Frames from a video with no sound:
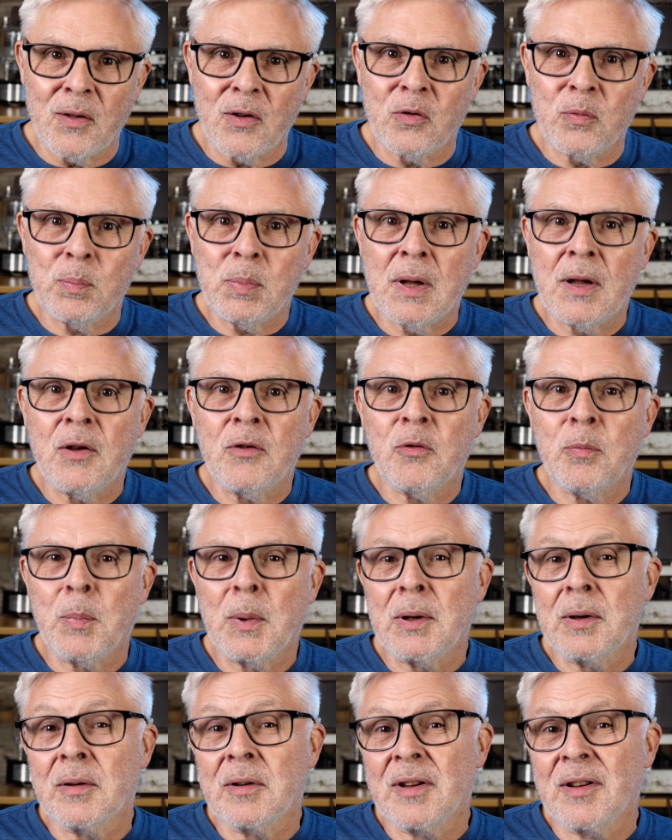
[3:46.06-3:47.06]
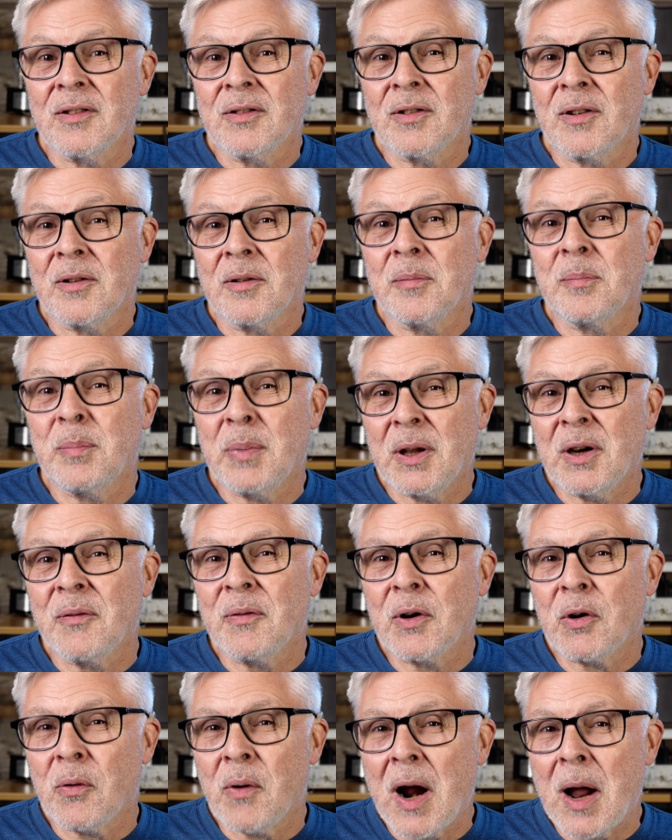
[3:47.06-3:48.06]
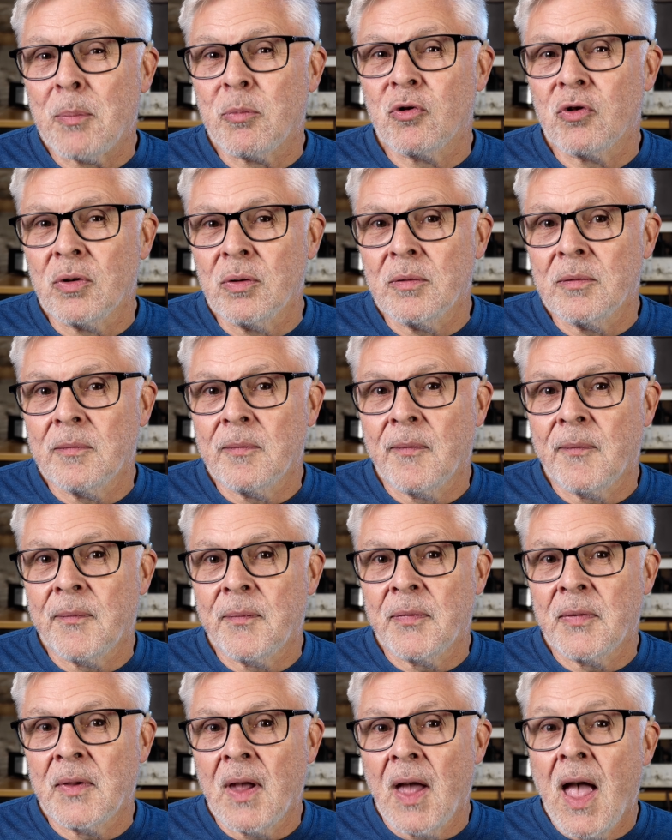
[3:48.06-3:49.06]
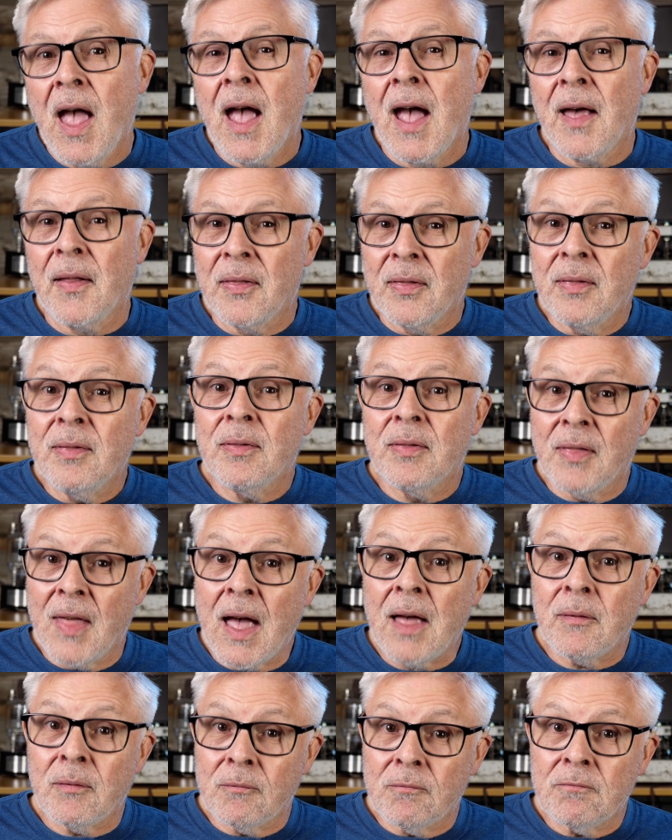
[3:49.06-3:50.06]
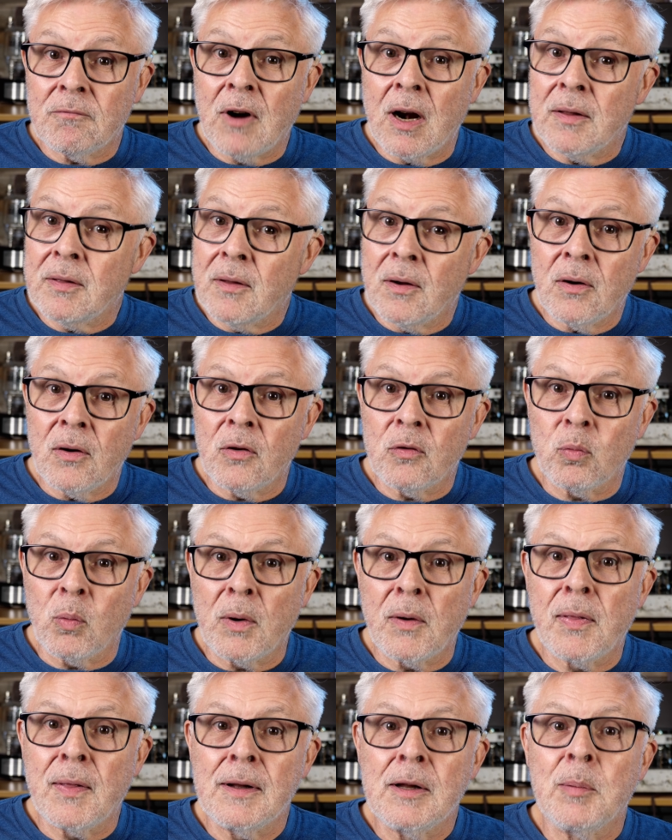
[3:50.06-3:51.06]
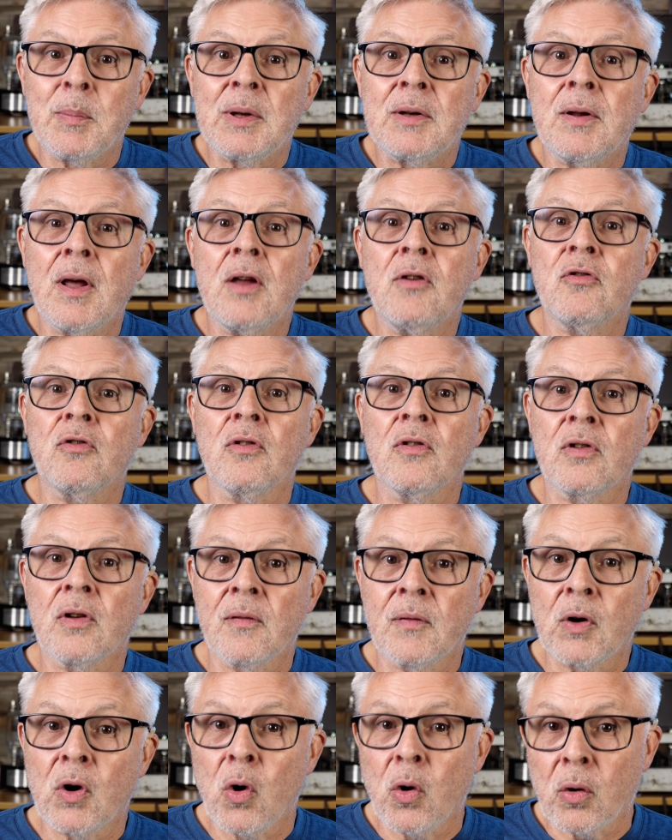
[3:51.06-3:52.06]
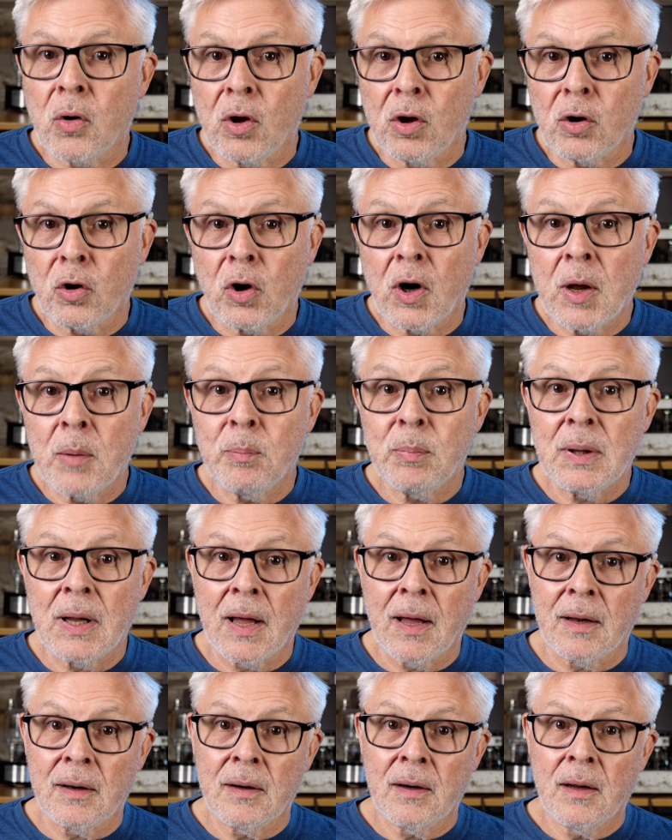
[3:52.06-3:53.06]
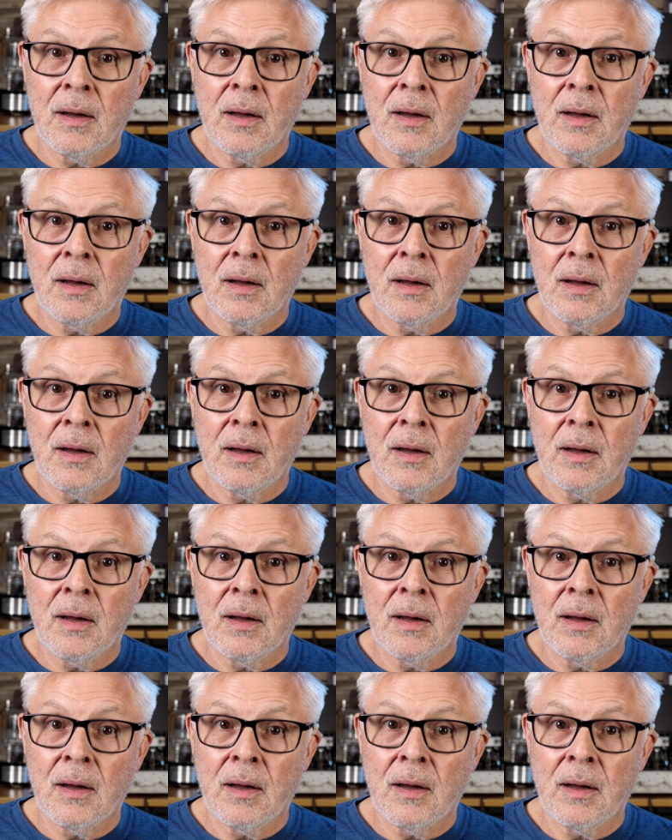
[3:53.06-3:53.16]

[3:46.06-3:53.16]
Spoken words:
this placement is a bit of a crapshoot. And that right there is one of the limitations of a cochlear implant.